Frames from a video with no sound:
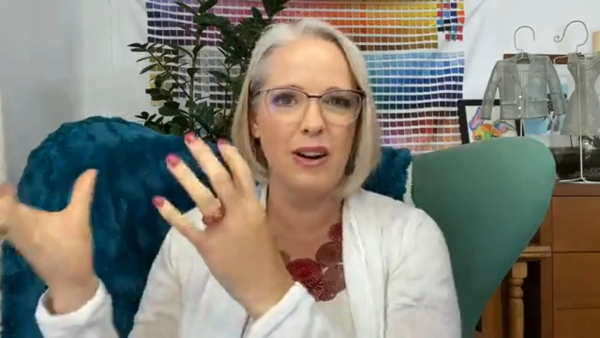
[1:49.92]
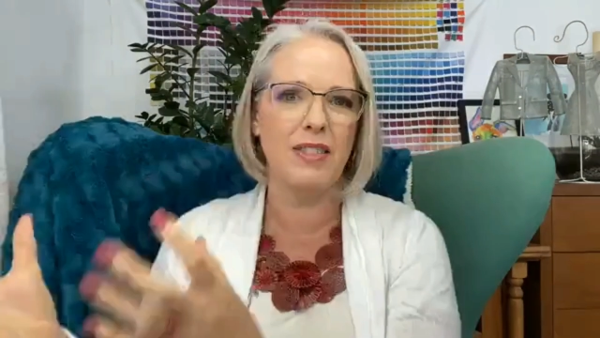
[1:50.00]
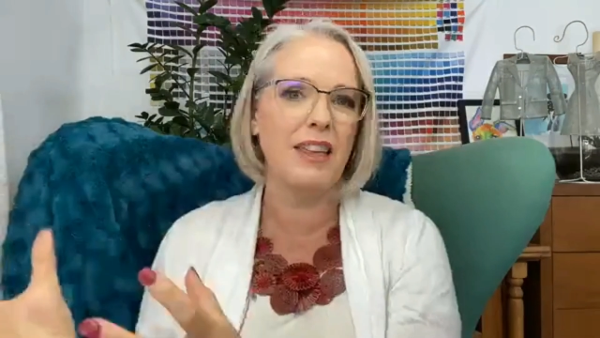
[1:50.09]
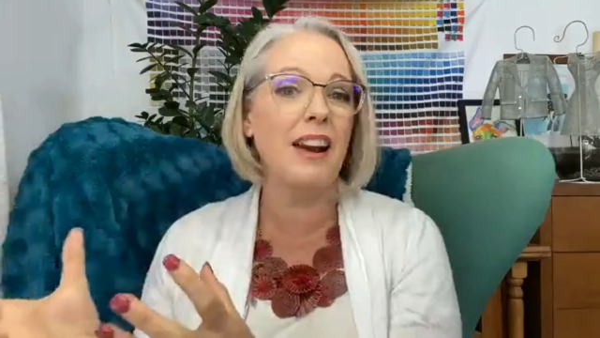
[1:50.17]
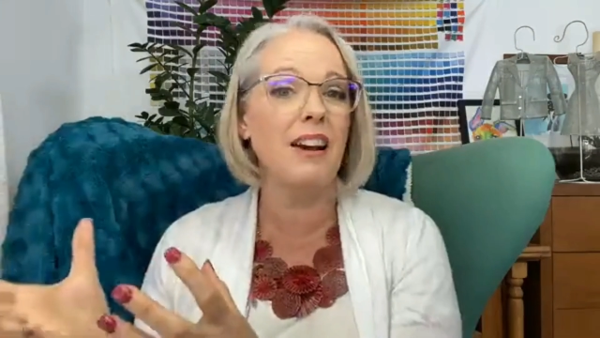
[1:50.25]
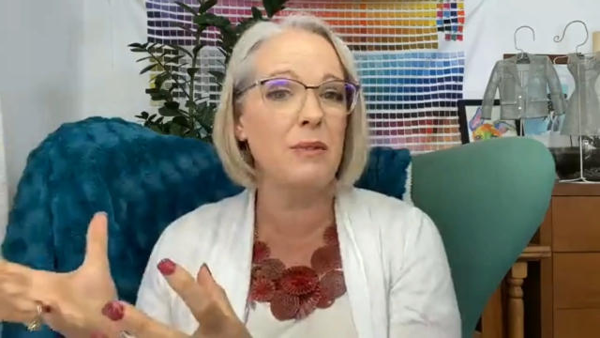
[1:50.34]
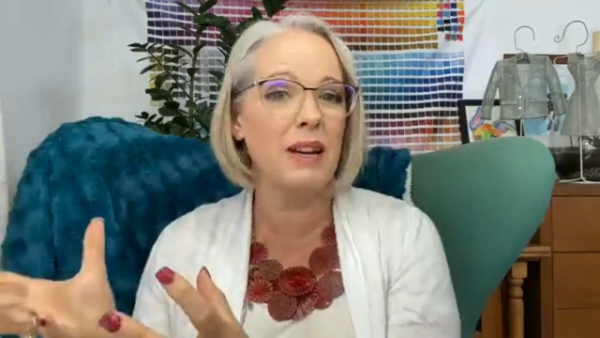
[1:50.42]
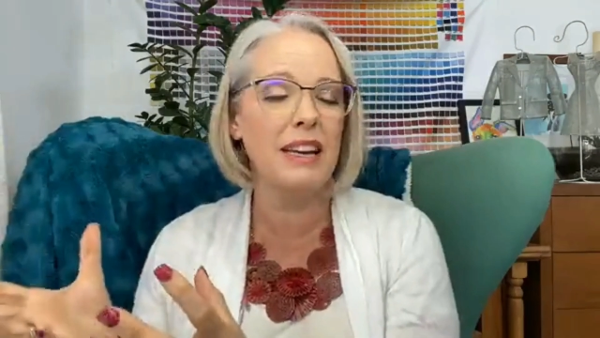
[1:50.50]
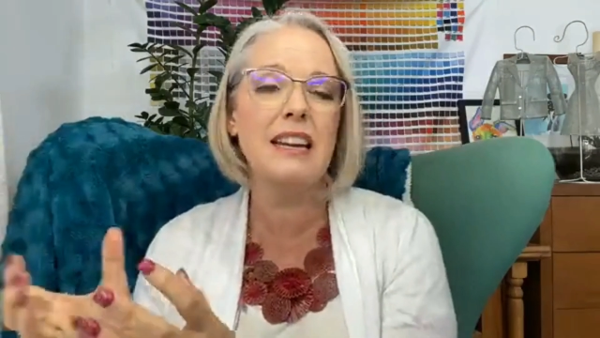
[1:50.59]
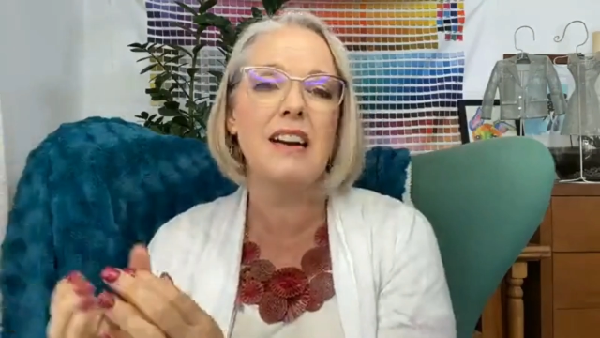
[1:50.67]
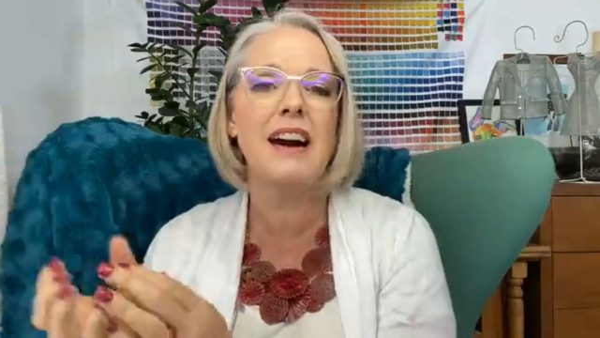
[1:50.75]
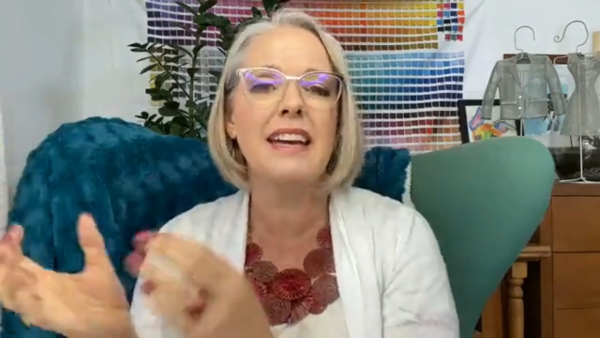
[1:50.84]
that I
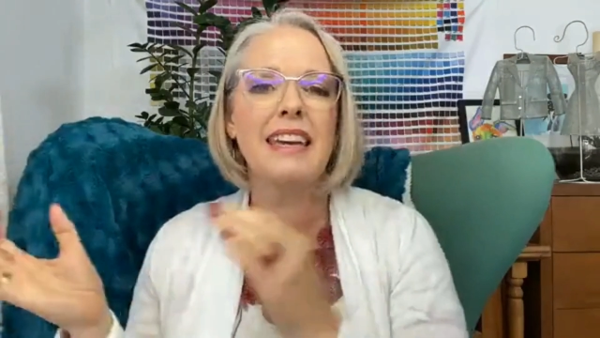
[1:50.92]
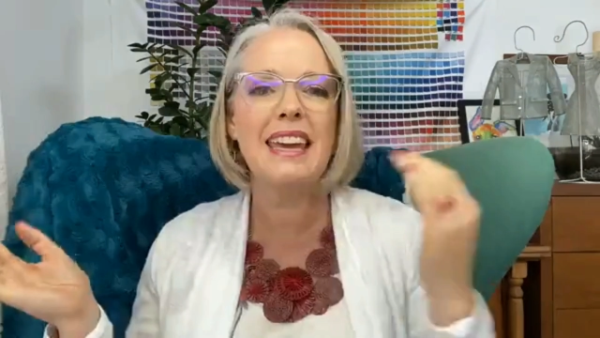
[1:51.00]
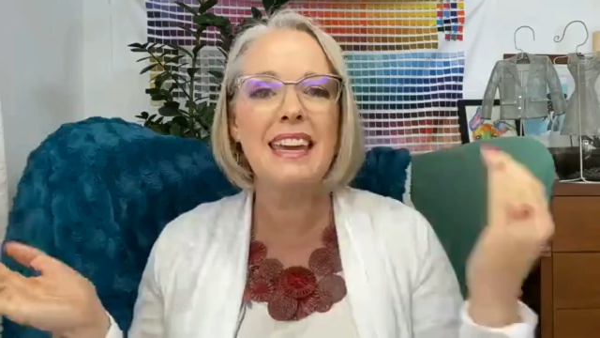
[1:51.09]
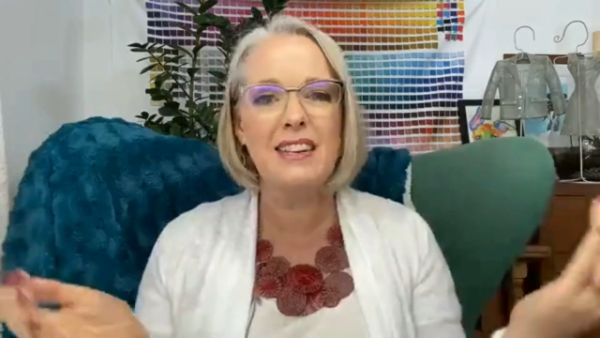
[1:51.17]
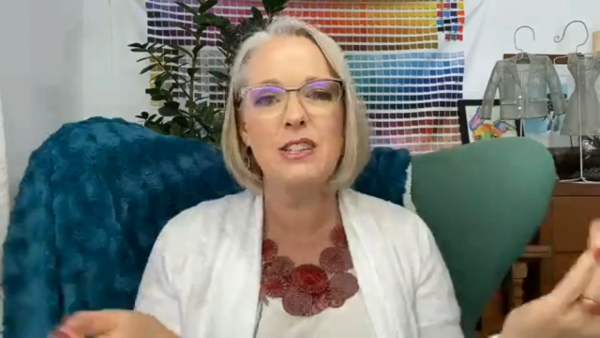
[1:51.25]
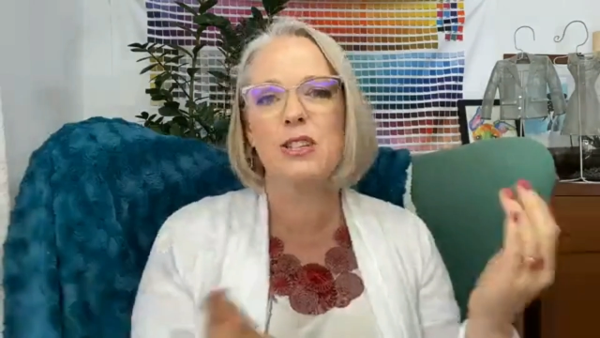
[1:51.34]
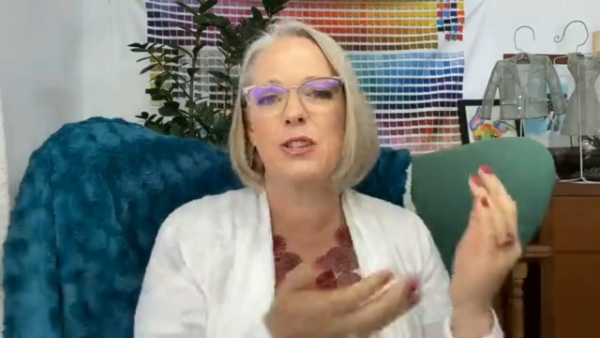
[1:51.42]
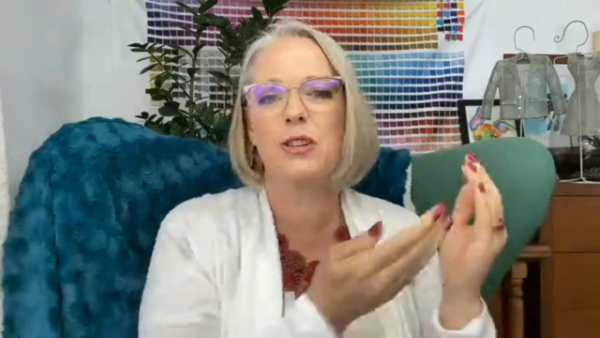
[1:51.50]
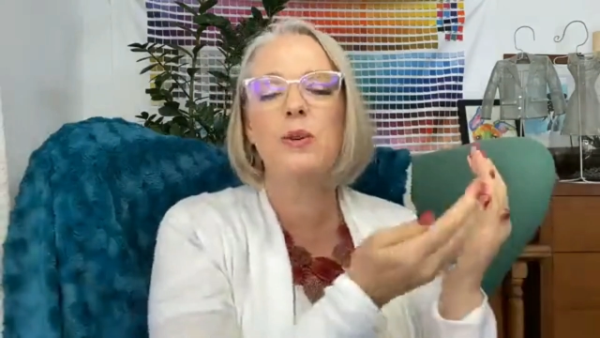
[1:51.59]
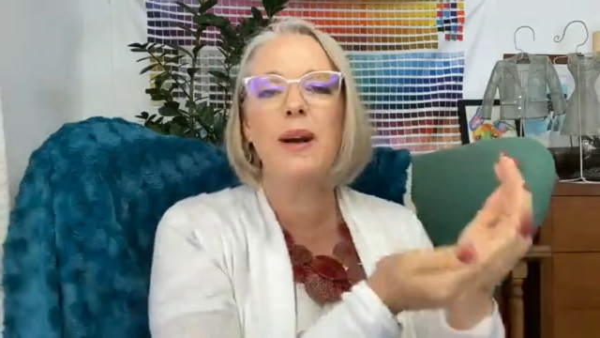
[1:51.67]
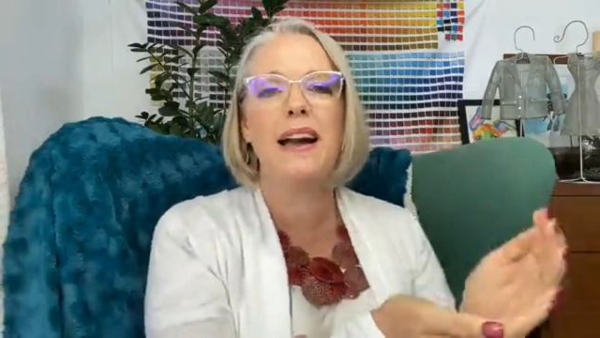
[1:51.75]
really like into